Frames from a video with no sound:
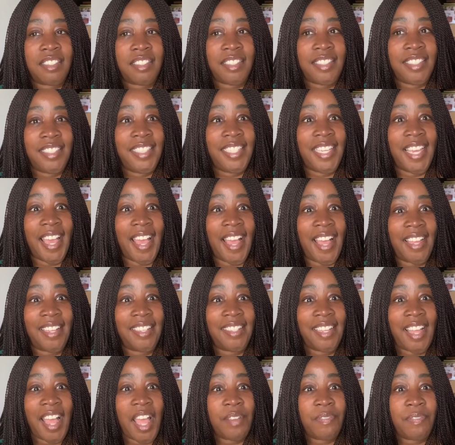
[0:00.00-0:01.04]
Yeah,
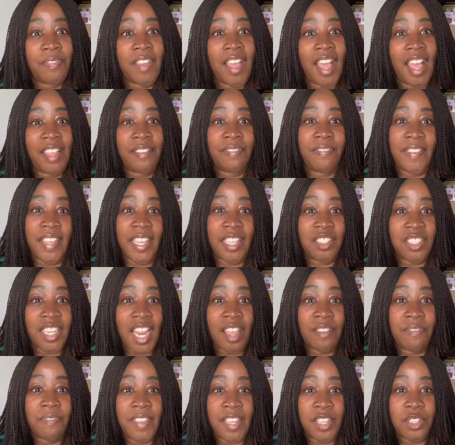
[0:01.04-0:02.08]
I failed.
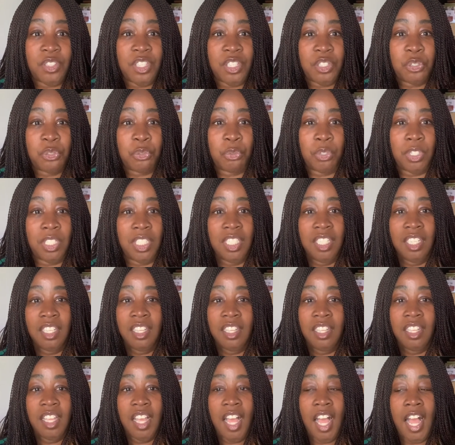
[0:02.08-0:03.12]
I failed the tool.
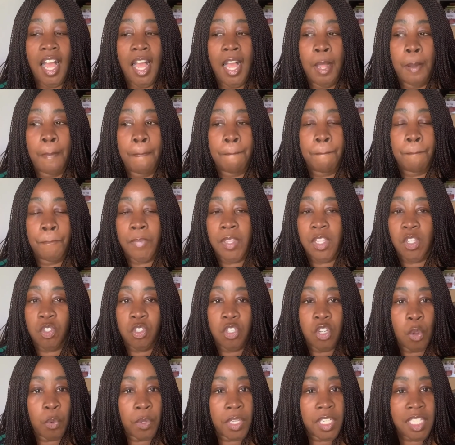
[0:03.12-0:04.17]
There's
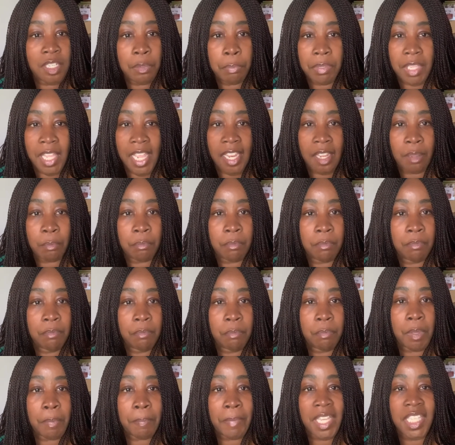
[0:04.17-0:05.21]
no one to blame
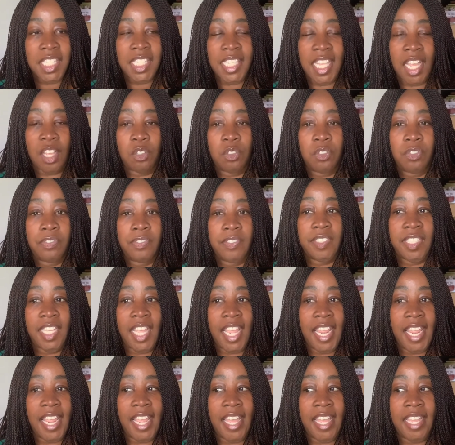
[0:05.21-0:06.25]
but myself.
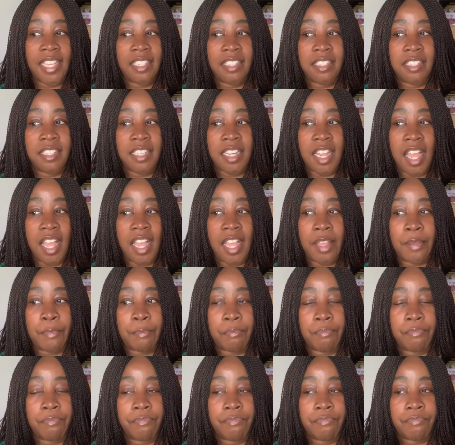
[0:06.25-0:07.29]
And
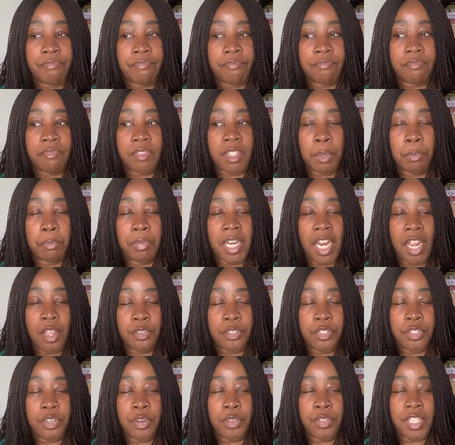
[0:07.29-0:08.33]
but I
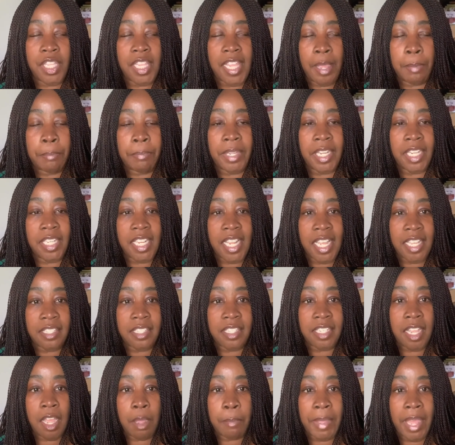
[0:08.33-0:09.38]
also know the lap band has
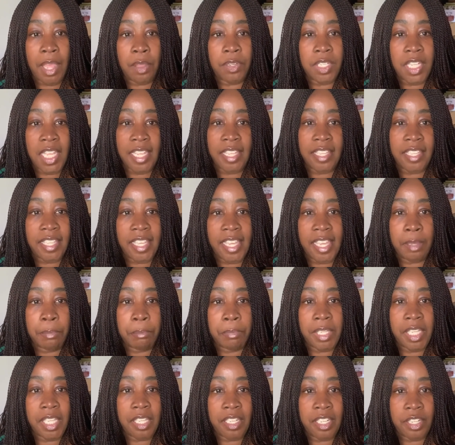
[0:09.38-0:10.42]
to come out. Like, it can't
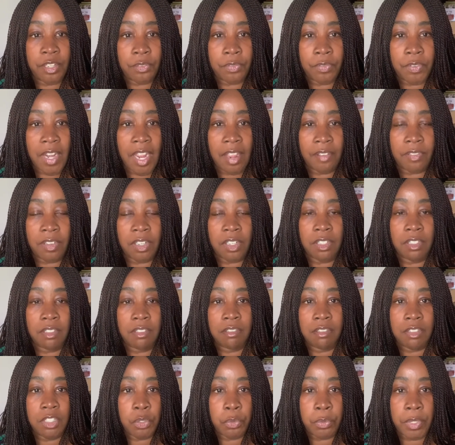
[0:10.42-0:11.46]
be in here forever
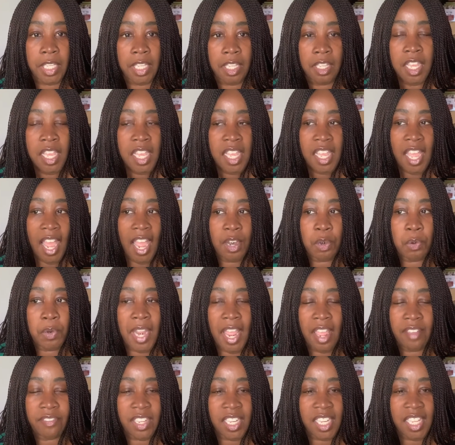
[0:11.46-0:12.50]
doing. I don't
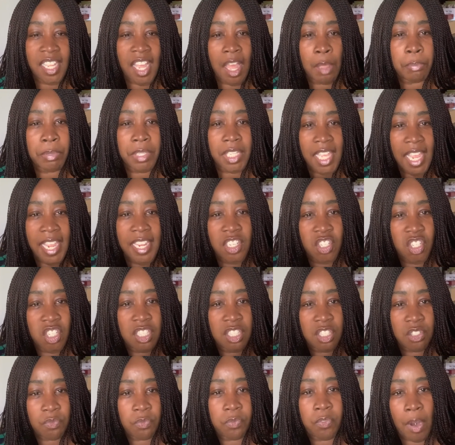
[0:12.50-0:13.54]
have any
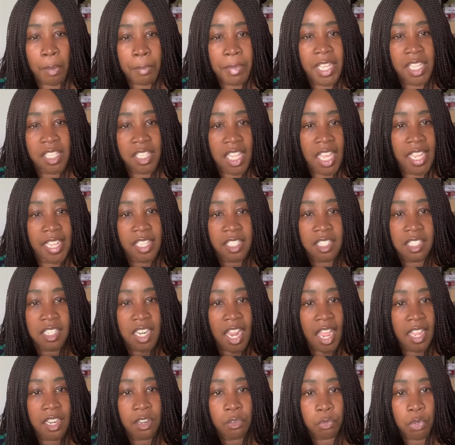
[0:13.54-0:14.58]
complications from it. Like, it's
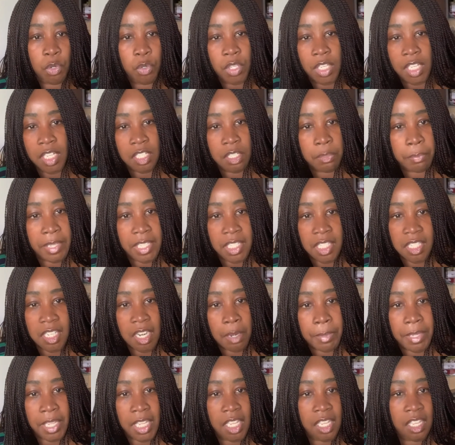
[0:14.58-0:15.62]
not eroding into my
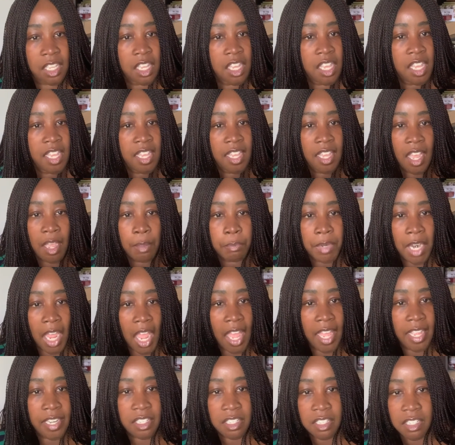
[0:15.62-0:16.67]
stomach. I'm
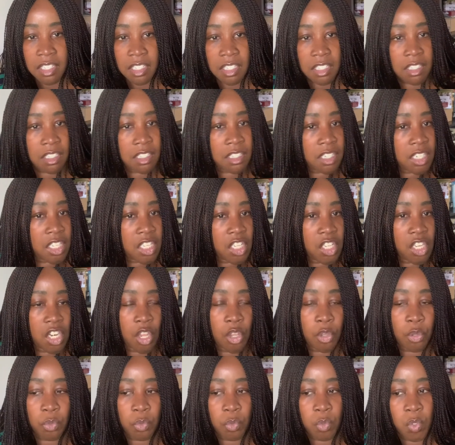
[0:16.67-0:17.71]
not, you
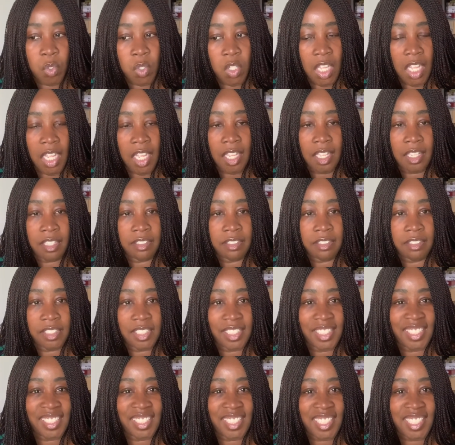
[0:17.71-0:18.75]
know,
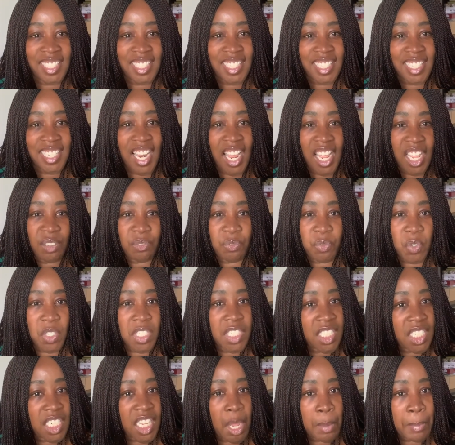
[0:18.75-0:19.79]
it's just time for
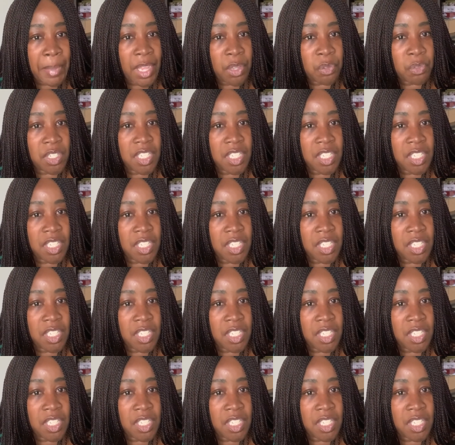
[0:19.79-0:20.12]
it to come out.